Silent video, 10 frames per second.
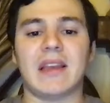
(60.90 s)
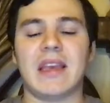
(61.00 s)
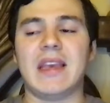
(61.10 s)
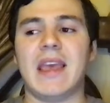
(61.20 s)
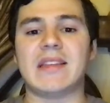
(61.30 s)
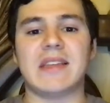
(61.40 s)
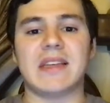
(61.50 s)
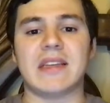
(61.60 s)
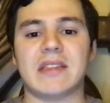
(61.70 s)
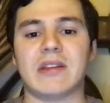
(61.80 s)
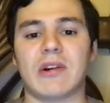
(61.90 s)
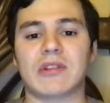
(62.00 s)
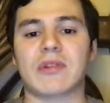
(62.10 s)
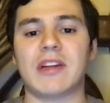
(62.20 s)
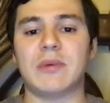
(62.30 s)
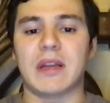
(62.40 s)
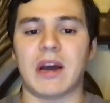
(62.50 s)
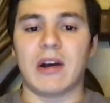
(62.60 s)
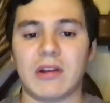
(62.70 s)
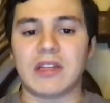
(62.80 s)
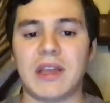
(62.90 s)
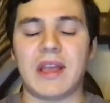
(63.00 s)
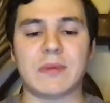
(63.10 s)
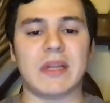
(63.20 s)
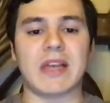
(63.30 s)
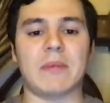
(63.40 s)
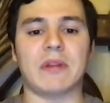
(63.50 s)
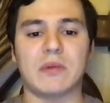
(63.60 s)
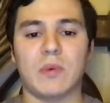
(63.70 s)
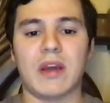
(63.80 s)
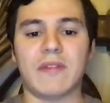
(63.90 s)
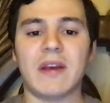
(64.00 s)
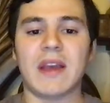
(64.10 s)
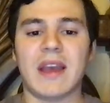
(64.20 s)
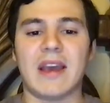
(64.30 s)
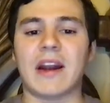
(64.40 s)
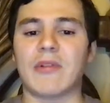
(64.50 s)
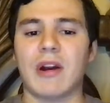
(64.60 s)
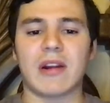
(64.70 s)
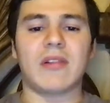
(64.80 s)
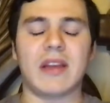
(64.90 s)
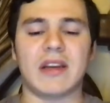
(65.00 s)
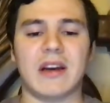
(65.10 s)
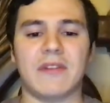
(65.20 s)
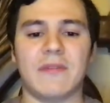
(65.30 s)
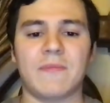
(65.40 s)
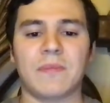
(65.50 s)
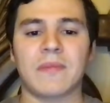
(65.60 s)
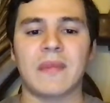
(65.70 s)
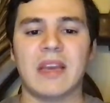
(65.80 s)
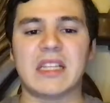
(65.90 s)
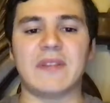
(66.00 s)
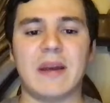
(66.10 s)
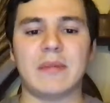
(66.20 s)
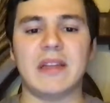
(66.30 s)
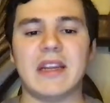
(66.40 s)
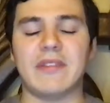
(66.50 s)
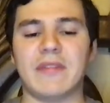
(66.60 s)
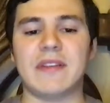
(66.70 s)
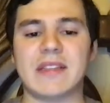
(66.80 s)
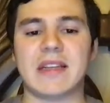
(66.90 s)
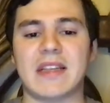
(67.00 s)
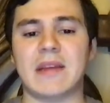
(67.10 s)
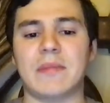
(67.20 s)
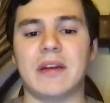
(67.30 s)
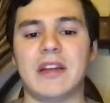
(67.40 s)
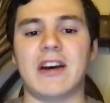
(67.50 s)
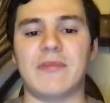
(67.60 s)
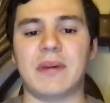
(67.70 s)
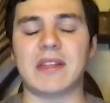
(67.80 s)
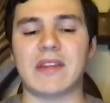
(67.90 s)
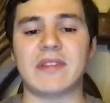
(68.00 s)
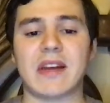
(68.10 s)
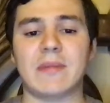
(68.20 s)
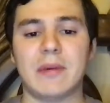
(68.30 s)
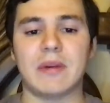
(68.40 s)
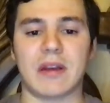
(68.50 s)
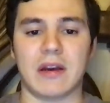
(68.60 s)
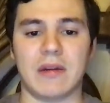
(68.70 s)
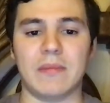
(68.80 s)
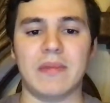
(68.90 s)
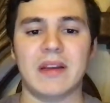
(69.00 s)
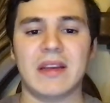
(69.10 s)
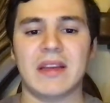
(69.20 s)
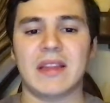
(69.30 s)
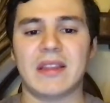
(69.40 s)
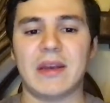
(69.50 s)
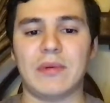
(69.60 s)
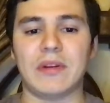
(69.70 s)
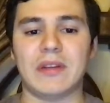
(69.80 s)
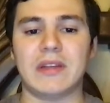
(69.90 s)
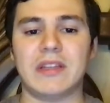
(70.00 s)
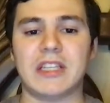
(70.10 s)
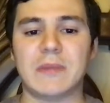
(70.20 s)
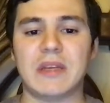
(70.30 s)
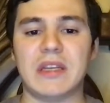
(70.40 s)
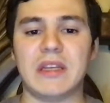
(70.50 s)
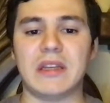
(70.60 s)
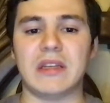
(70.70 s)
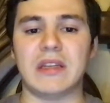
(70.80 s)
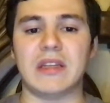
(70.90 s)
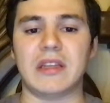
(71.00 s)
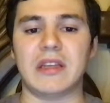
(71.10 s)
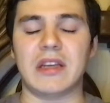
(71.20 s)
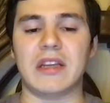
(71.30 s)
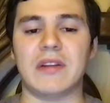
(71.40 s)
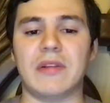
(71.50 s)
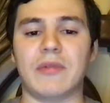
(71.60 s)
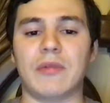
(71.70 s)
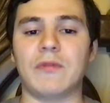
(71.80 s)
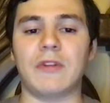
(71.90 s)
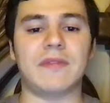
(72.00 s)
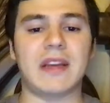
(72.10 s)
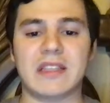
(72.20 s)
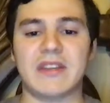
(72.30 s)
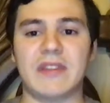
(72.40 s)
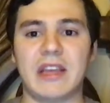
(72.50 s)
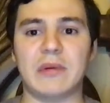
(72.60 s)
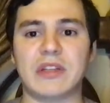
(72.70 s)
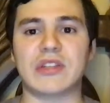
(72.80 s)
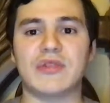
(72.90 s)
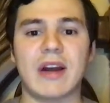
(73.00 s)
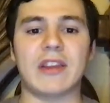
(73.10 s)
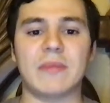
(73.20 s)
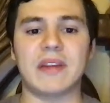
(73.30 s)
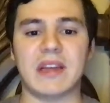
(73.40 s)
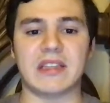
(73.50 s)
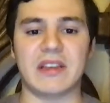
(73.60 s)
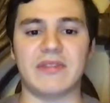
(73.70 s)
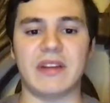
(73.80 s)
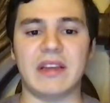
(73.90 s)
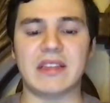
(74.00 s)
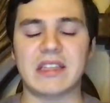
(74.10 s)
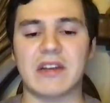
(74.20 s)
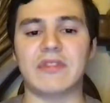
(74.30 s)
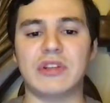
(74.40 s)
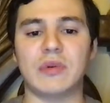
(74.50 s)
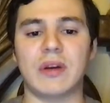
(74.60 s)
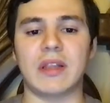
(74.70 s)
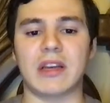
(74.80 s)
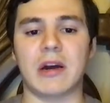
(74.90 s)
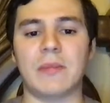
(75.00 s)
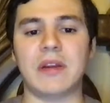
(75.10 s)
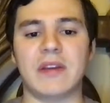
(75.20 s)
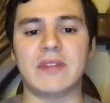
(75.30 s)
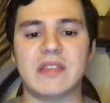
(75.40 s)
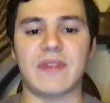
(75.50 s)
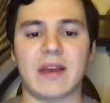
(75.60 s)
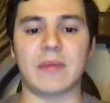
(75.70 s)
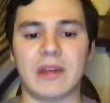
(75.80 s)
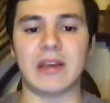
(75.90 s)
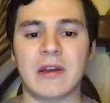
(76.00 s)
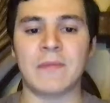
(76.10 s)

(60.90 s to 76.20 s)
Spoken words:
he can't see his daughters graduate college, he can't spend time with his wife. And ironically enough, his family never visited him enough, because every time they would come, they would just be in a room full of negativity. He would just drown them in negativity instead of enjoying the company of his family.